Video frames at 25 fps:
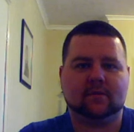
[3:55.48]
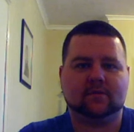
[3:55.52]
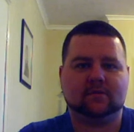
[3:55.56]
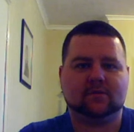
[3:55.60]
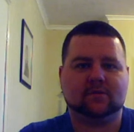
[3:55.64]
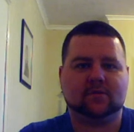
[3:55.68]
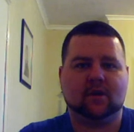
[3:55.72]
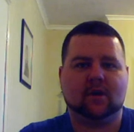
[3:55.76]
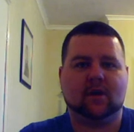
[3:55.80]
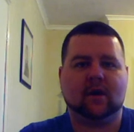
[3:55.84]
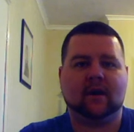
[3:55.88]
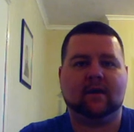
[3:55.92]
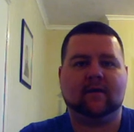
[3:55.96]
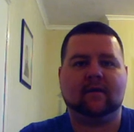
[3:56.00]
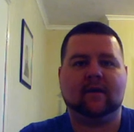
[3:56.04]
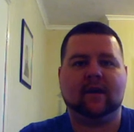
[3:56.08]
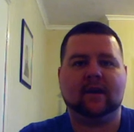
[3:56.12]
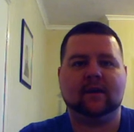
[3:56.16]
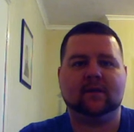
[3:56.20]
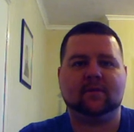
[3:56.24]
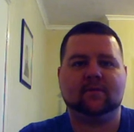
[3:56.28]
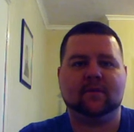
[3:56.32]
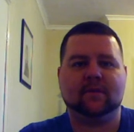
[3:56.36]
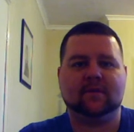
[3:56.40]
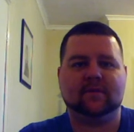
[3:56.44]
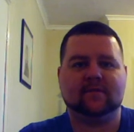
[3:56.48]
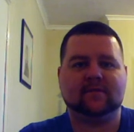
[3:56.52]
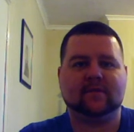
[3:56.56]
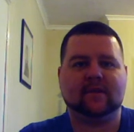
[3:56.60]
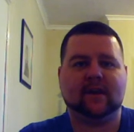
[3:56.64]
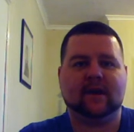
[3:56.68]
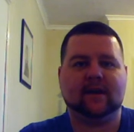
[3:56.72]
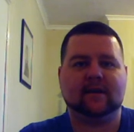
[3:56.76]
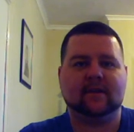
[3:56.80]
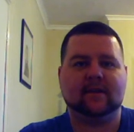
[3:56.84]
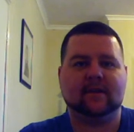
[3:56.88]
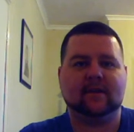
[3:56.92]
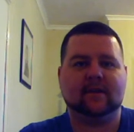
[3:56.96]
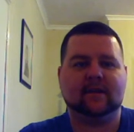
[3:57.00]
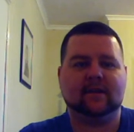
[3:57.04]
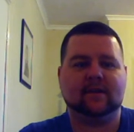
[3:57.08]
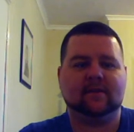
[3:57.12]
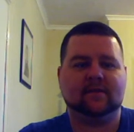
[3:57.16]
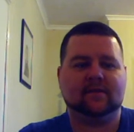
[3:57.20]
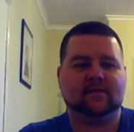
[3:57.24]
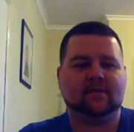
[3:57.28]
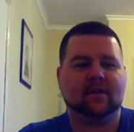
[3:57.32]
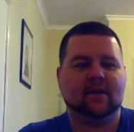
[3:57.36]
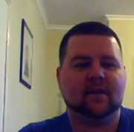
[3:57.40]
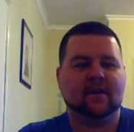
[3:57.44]
so I like doing
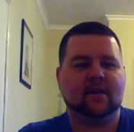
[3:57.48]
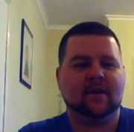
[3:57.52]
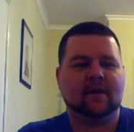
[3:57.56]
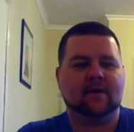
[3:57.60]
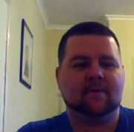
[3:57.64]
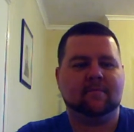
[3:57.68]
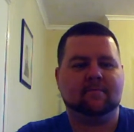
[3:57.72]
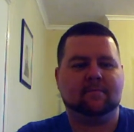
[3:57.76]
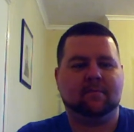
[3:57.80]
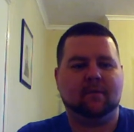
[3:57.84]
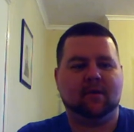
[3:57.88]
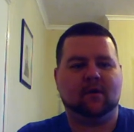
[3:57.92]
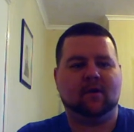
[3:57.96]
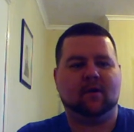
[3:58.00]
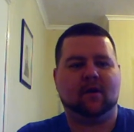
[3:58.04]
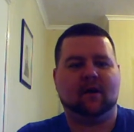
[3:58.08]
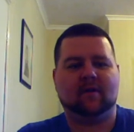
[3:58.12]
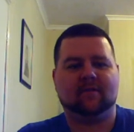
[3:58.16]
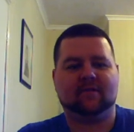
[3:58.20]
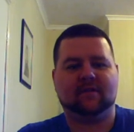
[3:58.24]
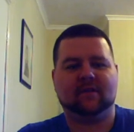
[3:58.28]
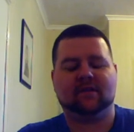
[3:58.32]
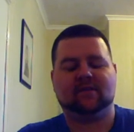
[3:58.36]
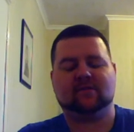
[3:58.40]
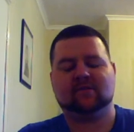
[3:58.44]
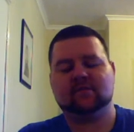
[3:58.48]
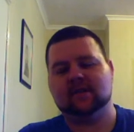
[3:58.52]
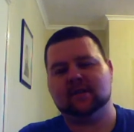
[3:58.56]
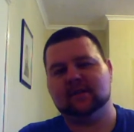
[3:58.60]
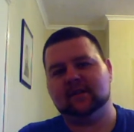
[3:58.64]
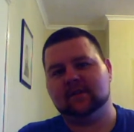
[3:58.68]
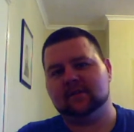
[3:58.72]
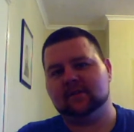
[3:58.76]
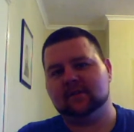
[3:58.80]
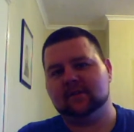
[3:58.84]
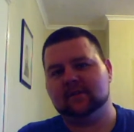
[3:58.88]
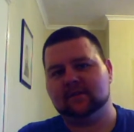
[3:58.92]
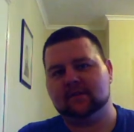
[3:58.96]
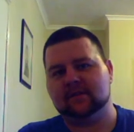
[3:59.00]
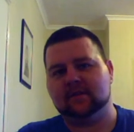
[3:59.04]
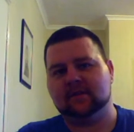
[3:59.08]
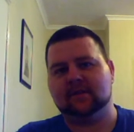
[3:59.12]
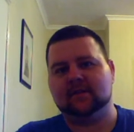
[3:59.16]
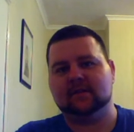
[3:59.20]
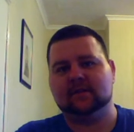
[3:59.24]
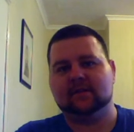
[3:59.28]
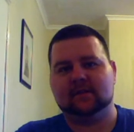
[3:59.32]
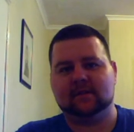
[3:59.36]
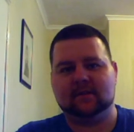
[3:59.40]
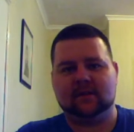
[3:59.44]
Saturdays. But obviously,
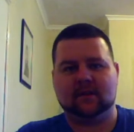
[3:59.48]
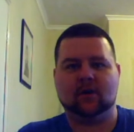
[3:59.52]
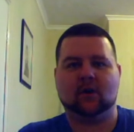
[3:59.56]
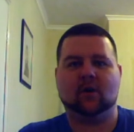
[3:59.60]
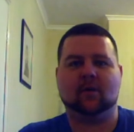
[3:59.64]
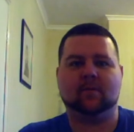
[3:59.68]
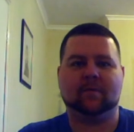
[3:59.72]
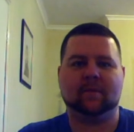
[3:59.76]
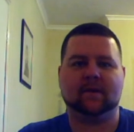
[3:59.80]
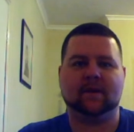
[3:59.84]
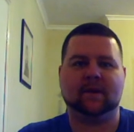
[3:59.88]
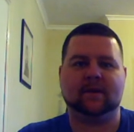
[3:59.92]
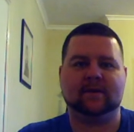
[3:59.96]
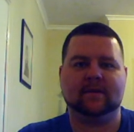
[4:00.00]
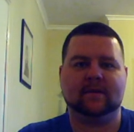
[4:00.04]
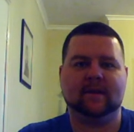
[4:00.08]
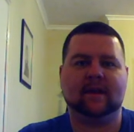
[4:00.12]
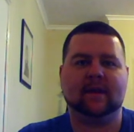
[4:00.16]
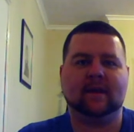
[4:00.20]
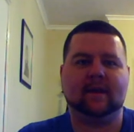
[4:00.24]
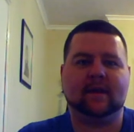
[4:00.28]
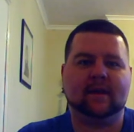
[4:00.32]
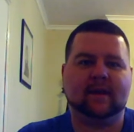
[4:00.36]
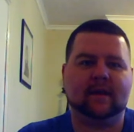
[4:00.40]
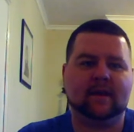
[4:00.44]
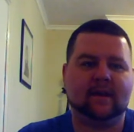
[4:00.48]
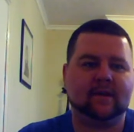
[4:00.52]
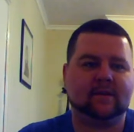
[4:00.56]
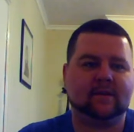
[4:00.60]
the the opening day